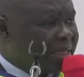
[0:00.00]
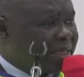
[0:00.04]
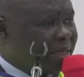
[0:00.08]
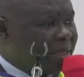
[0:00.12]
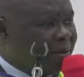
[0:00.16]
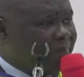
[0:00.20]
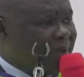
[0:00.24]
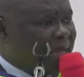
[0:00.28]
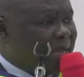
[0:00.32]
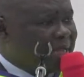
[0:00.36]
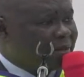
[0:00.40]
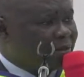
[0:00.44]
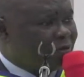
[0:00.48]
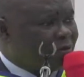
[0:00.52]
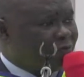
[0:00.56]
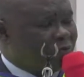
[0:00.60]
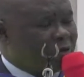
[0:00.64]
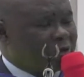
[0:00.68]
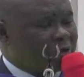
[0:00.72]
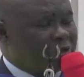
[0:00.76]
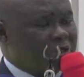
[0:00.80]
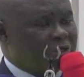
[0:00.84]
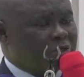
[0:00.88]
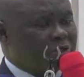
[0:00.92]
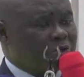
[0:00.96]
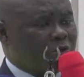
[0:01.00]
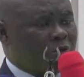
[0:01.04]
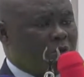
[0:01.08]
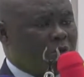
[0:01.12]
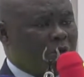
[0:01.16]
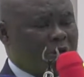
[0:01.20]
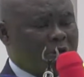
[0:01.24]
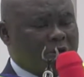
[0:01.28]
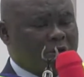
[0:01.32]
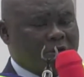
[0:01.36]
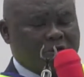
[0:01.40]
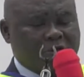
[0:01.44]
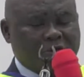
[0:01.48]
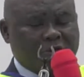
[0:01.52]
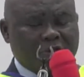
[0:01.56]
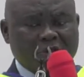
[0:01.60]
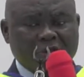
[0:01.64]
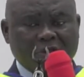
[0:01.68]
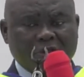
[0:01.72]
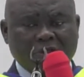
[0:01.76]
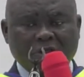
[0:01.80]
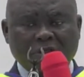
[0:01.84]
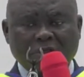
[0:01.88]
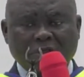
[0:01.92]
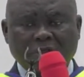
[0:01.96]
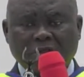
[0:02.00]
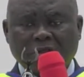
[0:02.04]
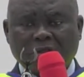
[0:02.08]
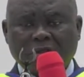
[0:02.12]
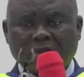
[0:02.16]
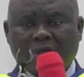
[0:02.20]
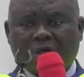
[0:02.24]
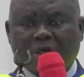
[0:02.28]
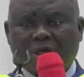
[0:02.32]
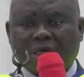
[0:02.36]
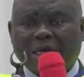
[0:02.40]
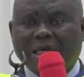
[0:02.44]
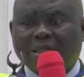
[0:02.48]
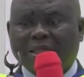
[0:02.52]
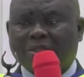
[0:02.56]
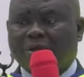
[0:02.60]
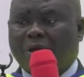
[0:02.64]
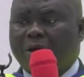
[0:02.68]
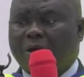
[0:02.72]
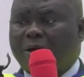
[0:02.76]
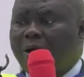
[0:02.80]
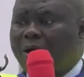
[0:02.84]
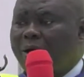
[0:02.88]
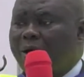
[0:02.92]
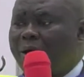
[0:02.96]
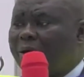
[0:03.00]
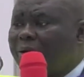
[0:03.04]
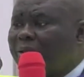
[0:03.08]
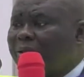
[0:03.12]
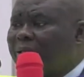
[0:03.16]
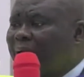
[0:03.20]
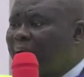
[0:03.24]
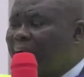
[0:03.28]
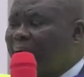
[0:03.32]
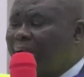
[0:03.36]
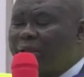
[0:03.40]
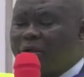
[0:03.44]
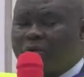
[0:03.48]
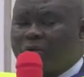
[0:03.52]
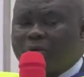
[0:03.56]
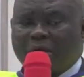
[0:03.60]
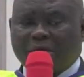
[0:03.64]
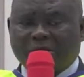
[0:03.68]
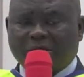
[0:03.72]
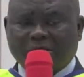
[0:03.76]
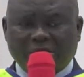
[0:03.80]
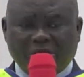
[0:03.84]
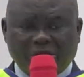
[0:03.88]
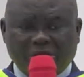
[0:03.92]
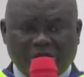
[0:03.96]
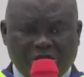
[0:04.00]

the battle for these ones. Grant all their requests in